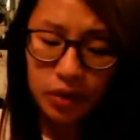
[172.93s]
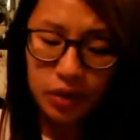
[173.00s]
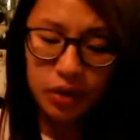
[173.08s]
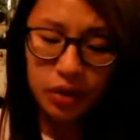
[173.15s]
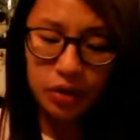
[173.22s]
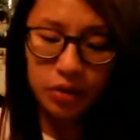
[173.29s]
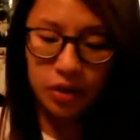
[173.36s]
You
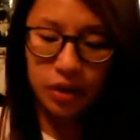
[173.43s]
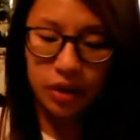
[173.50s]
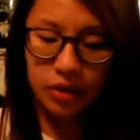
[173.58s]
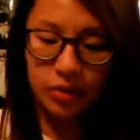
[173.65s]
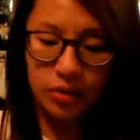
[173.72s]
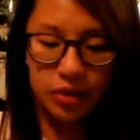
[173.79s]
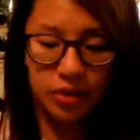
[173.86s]
know,
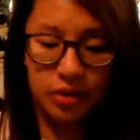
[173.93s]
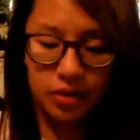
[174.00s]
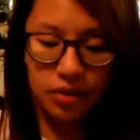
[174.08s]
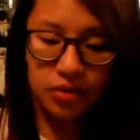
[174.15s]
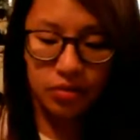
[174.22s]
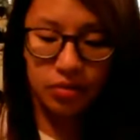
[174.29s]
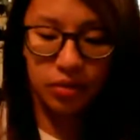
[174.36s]
which is
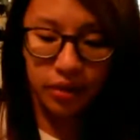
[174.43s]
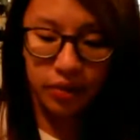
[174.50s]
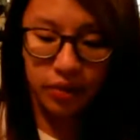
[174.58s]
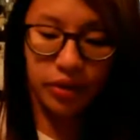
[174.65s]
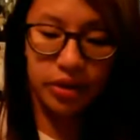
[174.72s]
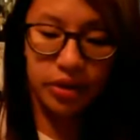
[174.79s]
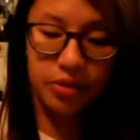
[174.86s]
like a
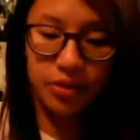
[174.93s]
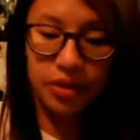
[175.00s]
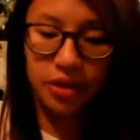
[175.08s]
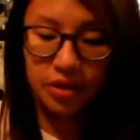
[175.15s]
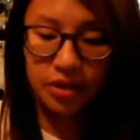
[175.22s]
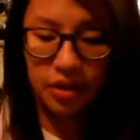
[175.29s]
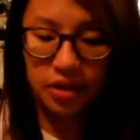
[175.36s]
very simple
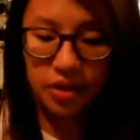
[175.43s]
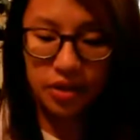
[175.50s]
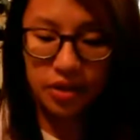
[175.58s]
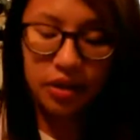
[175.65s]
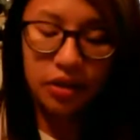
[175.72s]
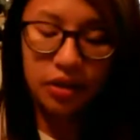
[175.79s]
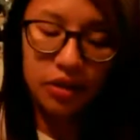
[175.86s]
sentence, like I just
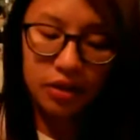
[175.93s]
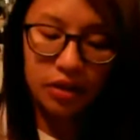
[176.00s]
said.